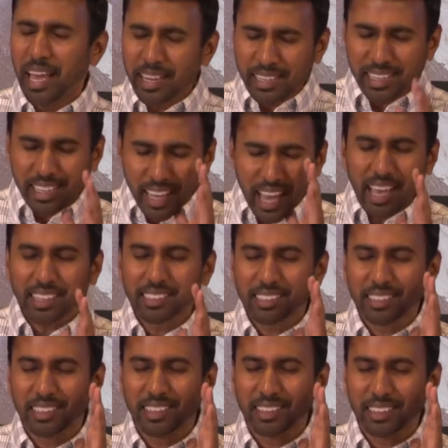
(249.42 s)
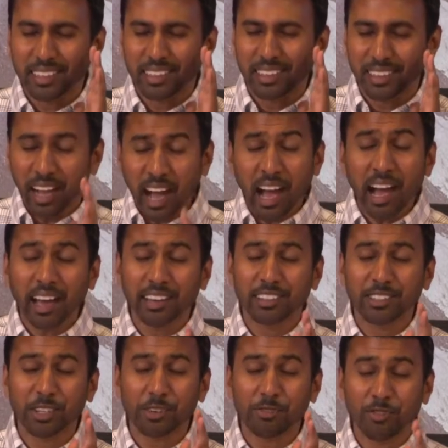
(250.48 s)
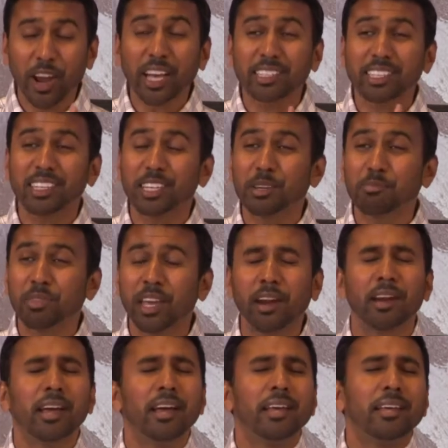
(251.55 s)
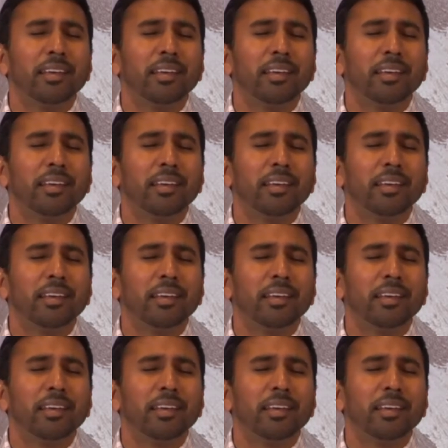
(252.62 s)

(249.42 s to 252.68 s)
And yet, God directed him there